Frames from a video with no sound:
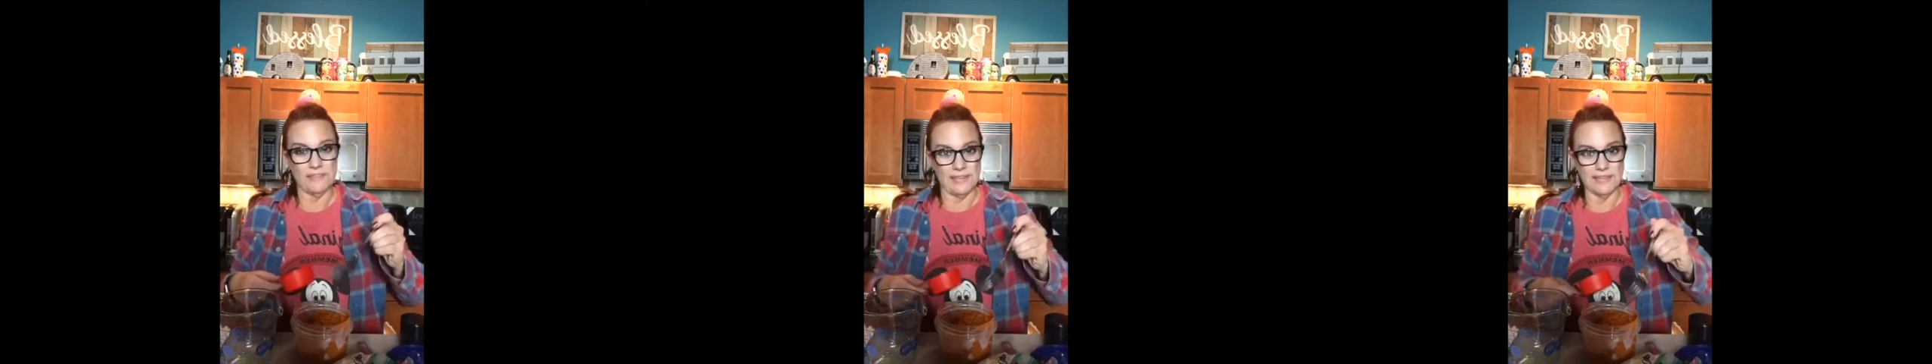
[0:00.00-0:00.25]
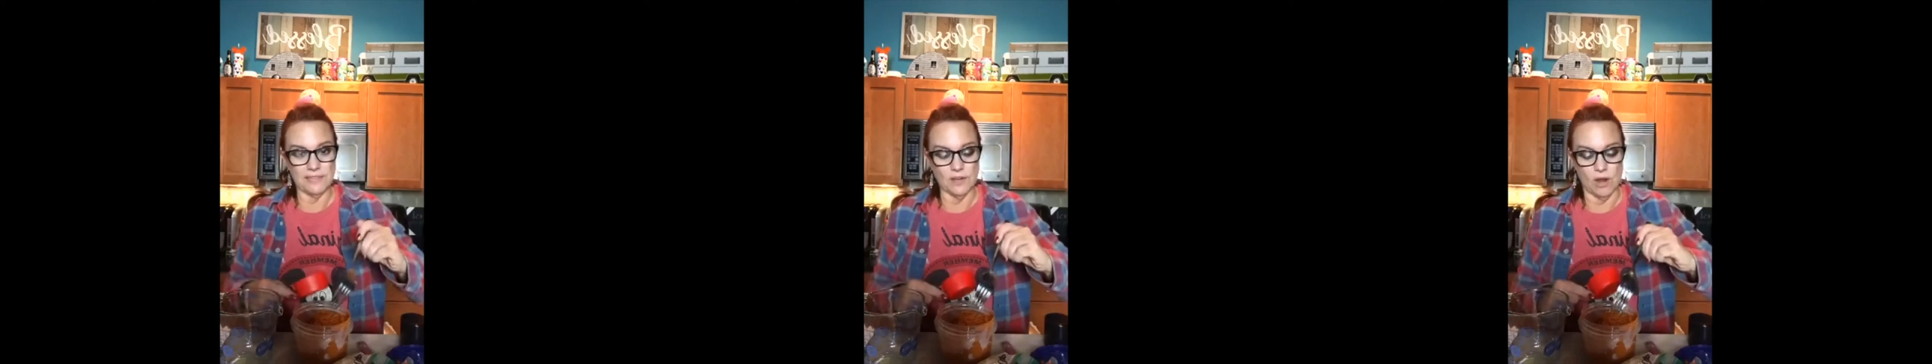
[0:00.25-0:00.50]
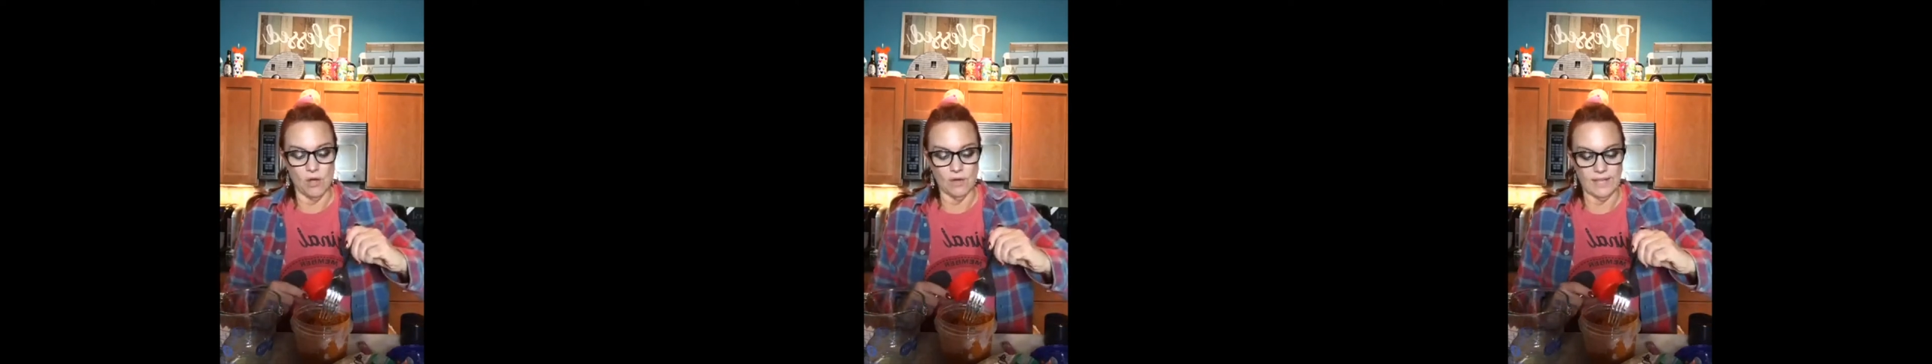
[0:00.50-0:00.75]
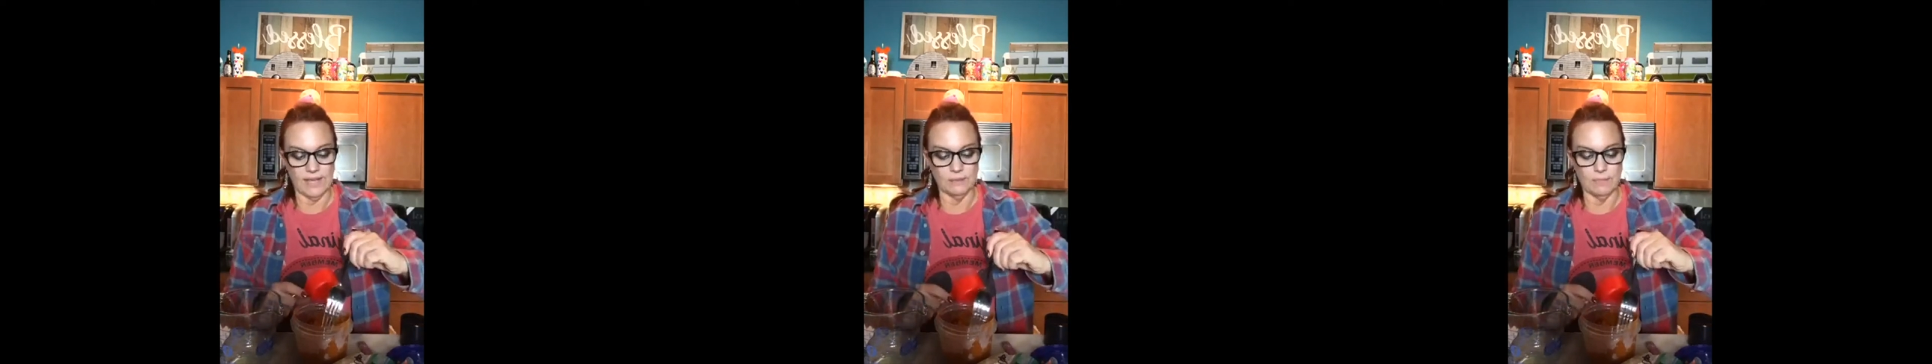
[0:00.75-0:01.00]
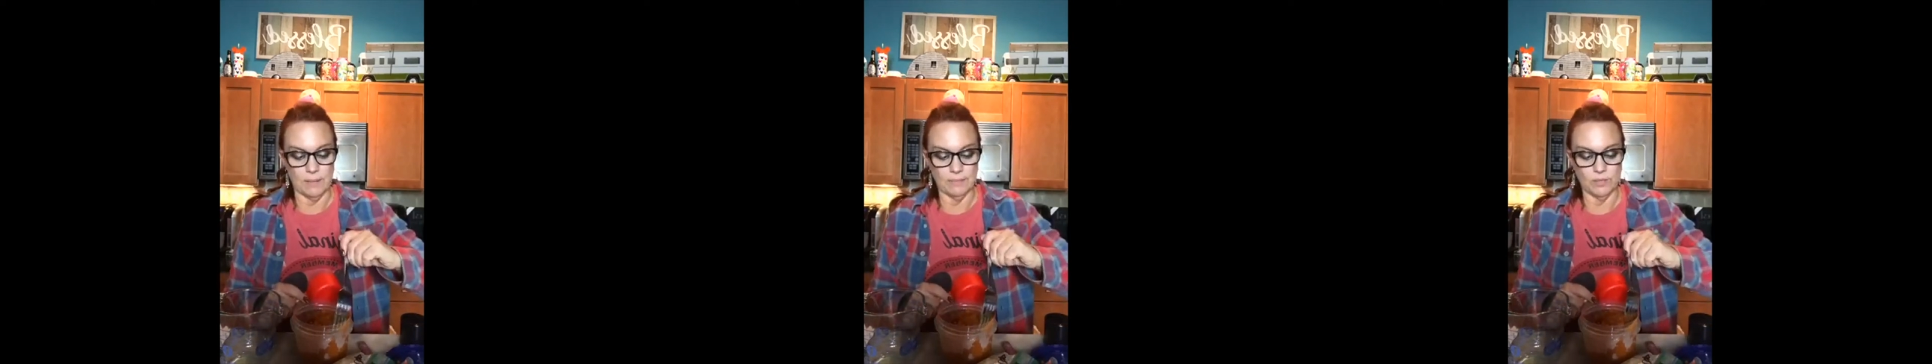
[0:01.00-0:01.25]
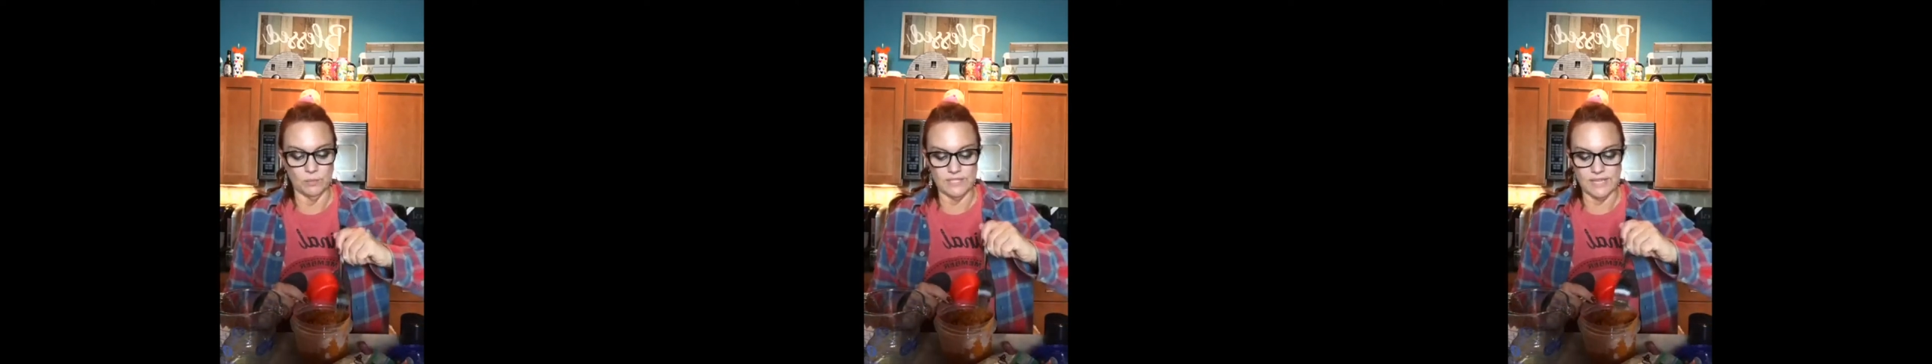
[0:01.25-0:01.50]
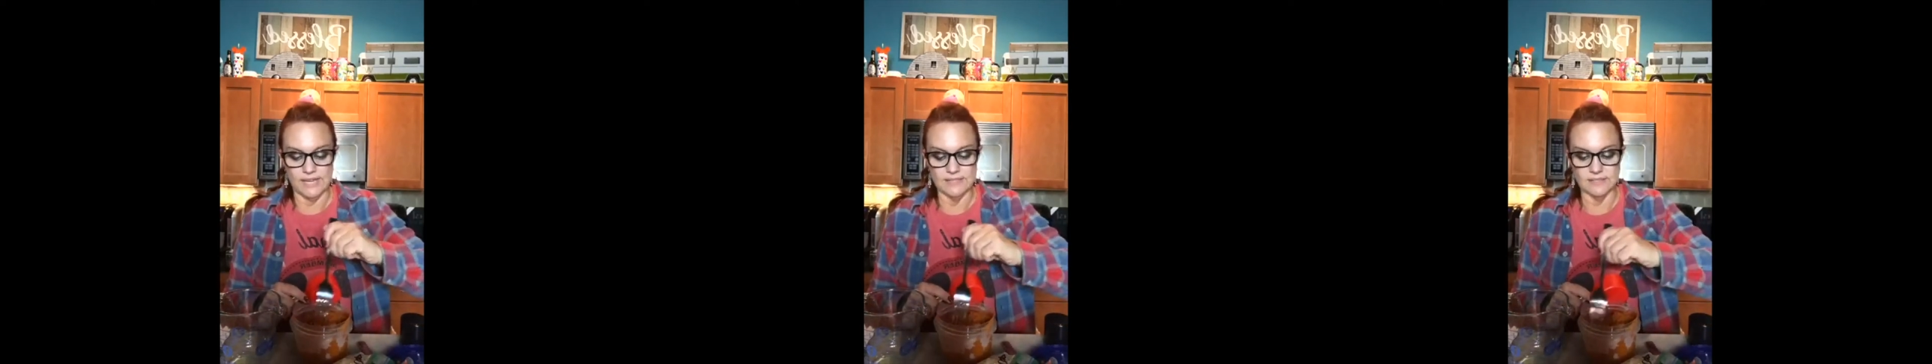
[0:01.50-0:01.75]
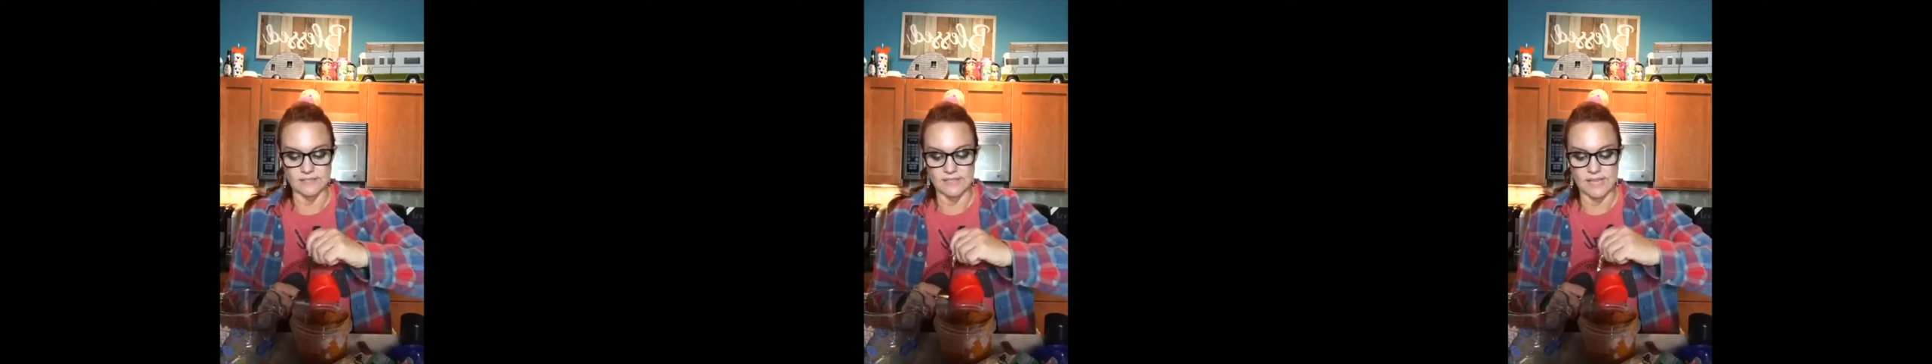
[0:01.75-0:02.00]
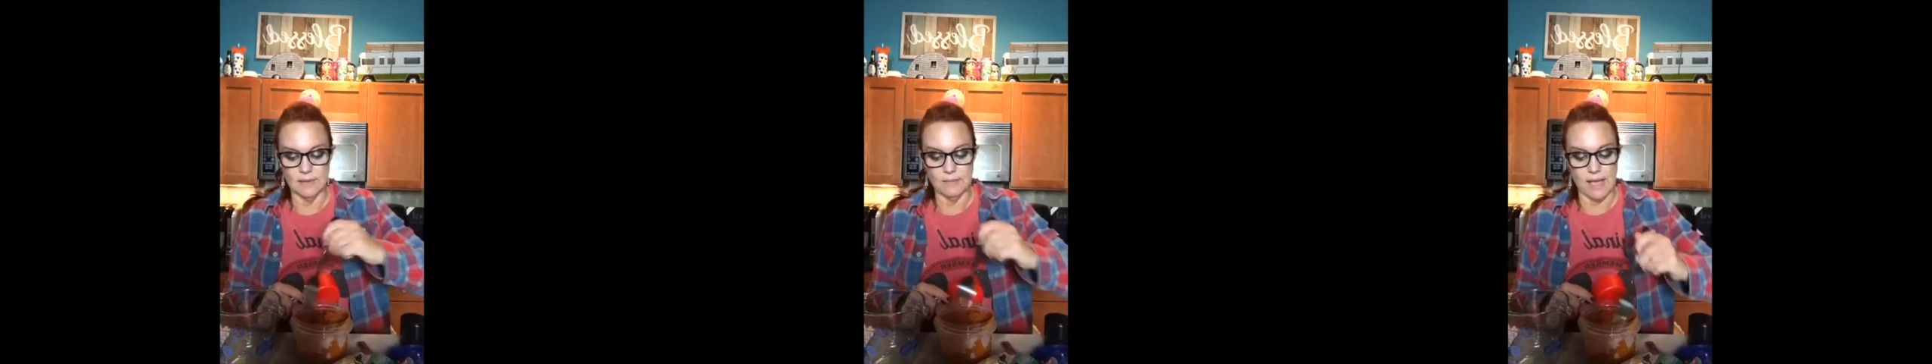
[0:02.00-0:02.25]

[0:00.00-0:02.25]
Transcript: think that all canned pumpkin would taste the same.